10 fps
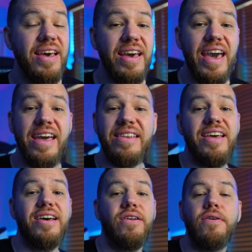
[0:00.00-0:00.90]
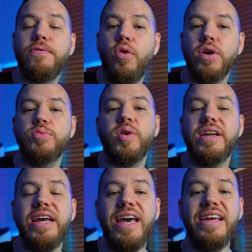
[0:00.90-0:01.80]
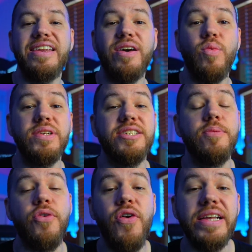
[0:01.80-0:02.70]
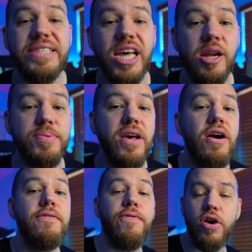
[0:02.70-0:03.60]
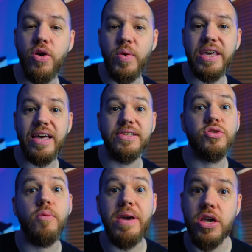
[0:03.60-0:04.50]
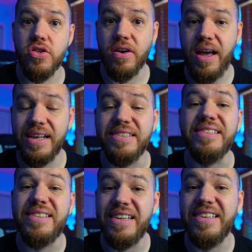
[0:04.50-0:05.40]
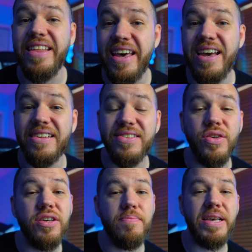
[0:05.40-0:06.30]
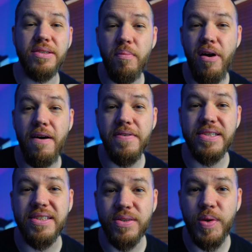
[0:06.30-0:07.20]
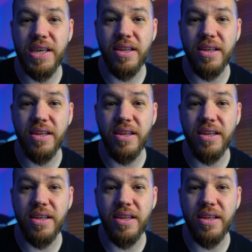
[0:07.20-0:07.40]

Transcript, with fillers: And then of course we're gonna end it with some trade setups for the weekend. So make sure guys to stay to the end so you can make some profits this weekend.